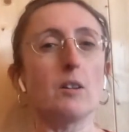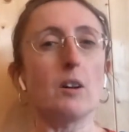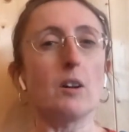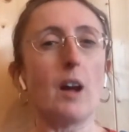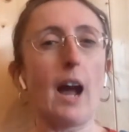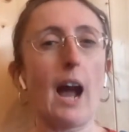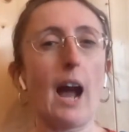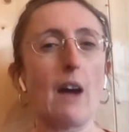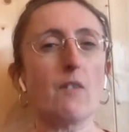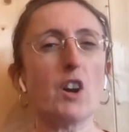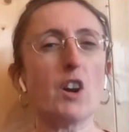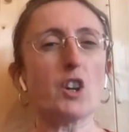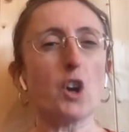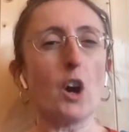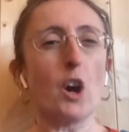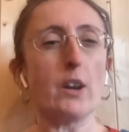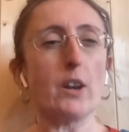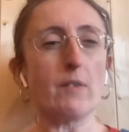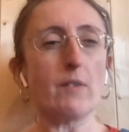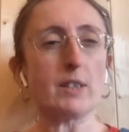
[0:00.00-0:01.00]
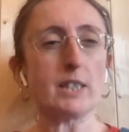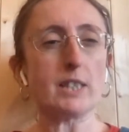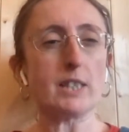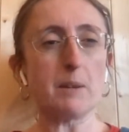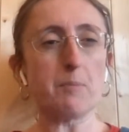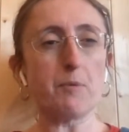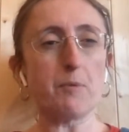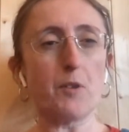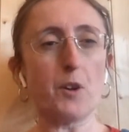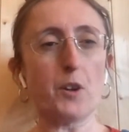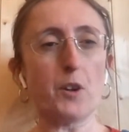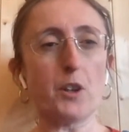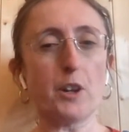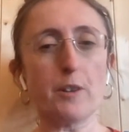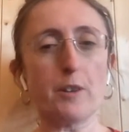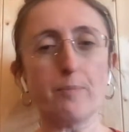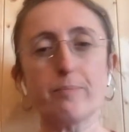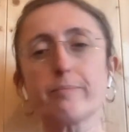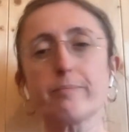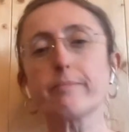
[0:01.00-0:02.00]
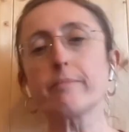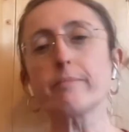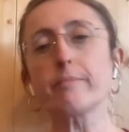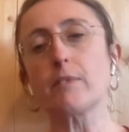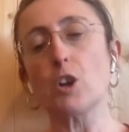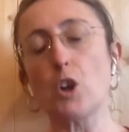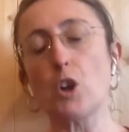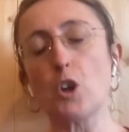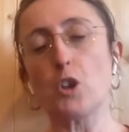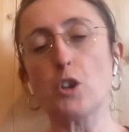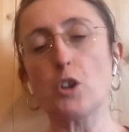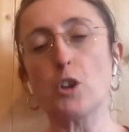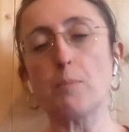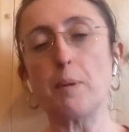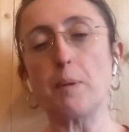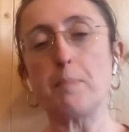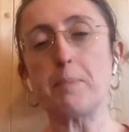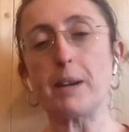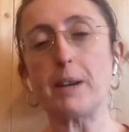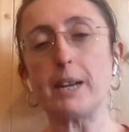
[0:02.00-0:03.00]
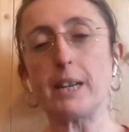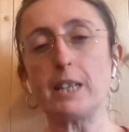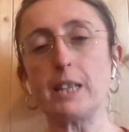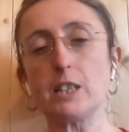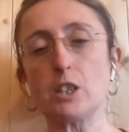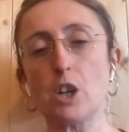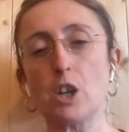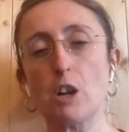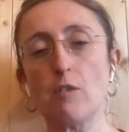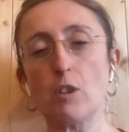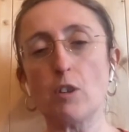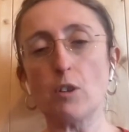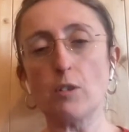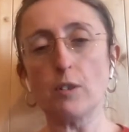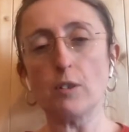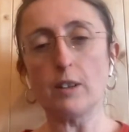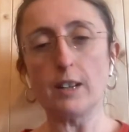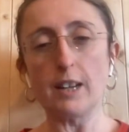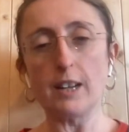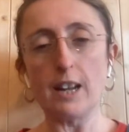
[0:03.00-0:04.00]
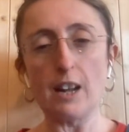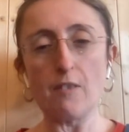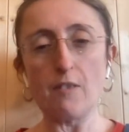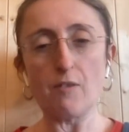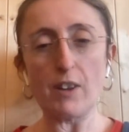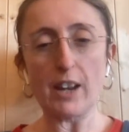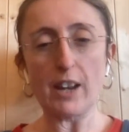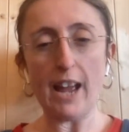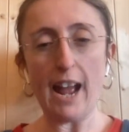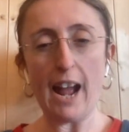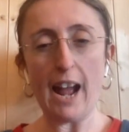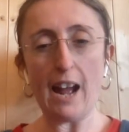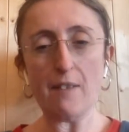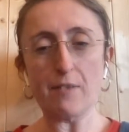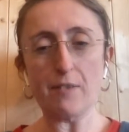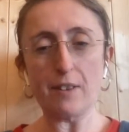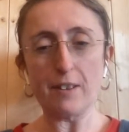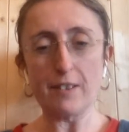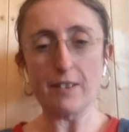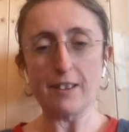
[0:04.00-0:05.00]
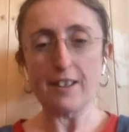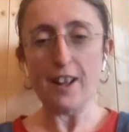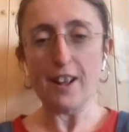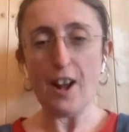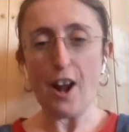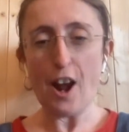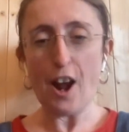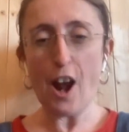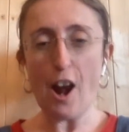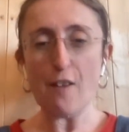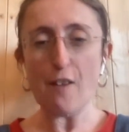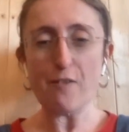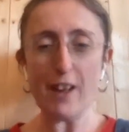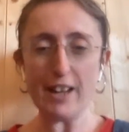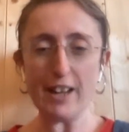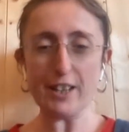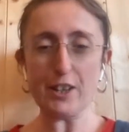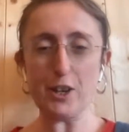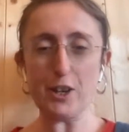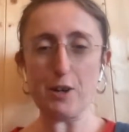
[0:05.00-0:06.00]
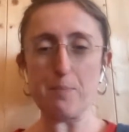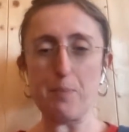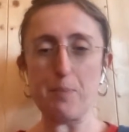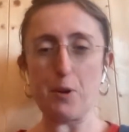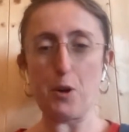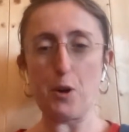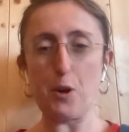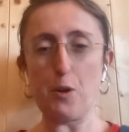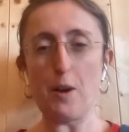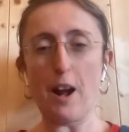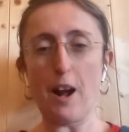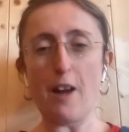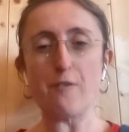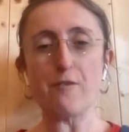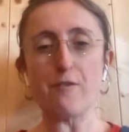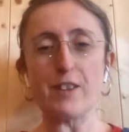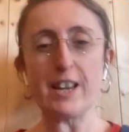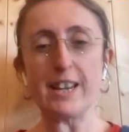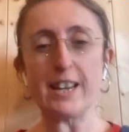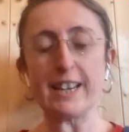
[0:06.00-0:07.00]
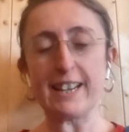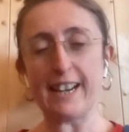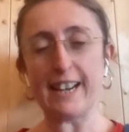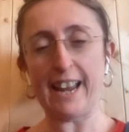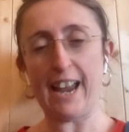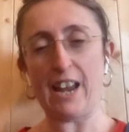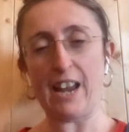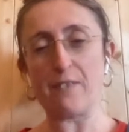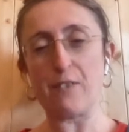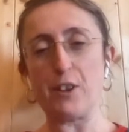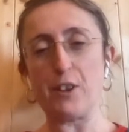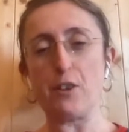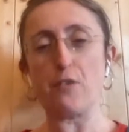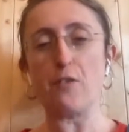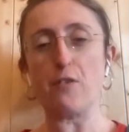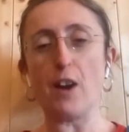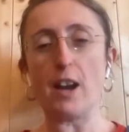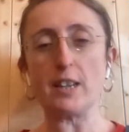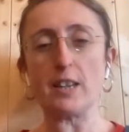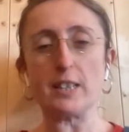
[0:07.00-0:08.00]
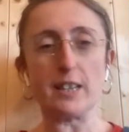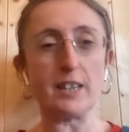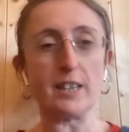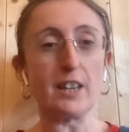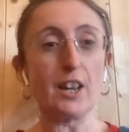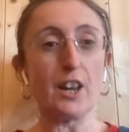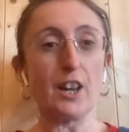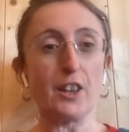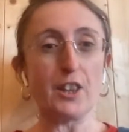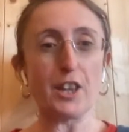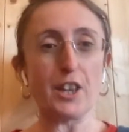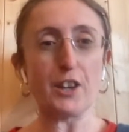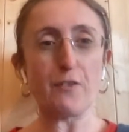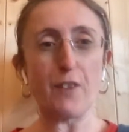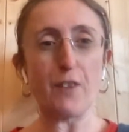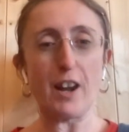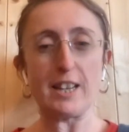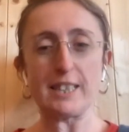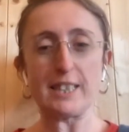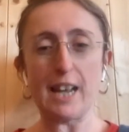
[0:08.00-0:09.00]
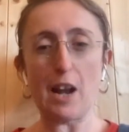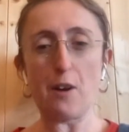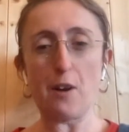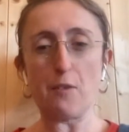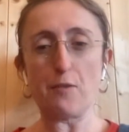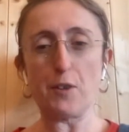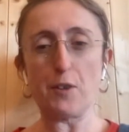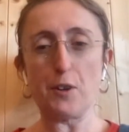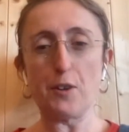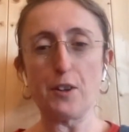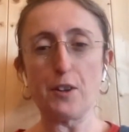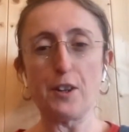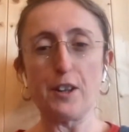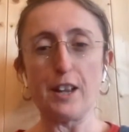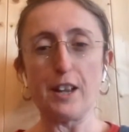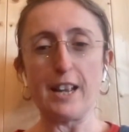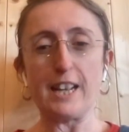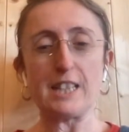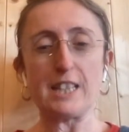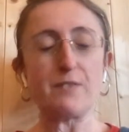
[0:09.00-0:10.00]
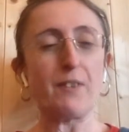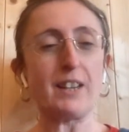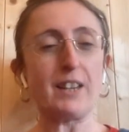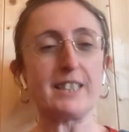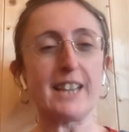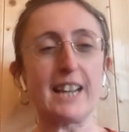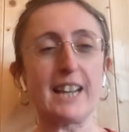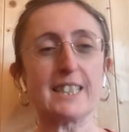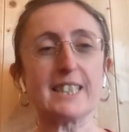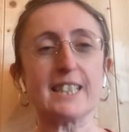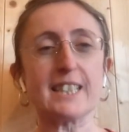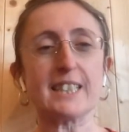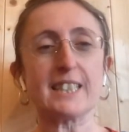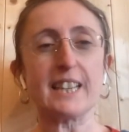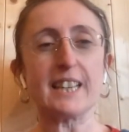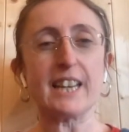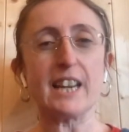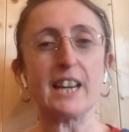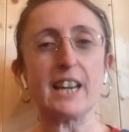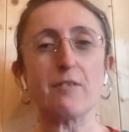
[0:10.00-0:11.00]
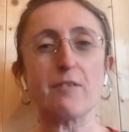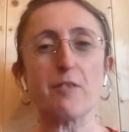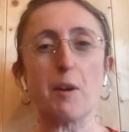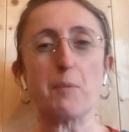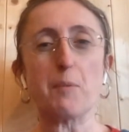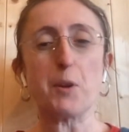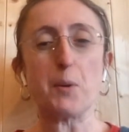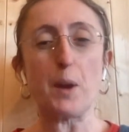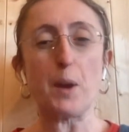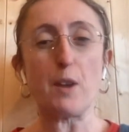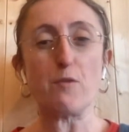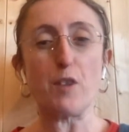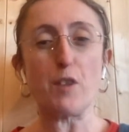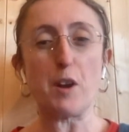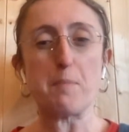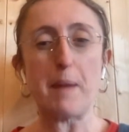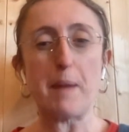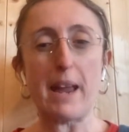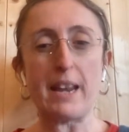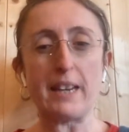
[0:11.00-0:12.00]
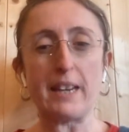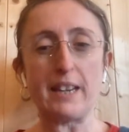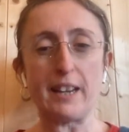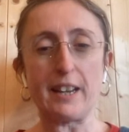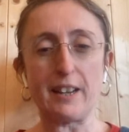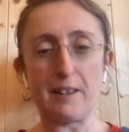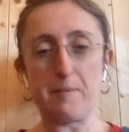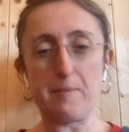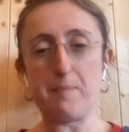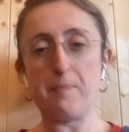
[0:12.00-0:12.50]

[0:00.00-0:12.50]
Have I got another tip for you? You'll be pleased, Laurel, that I have. Oh, thank you, Paul. I'm really glad that you're finding the advice helpful. It's fantastic to hear from you in Romania.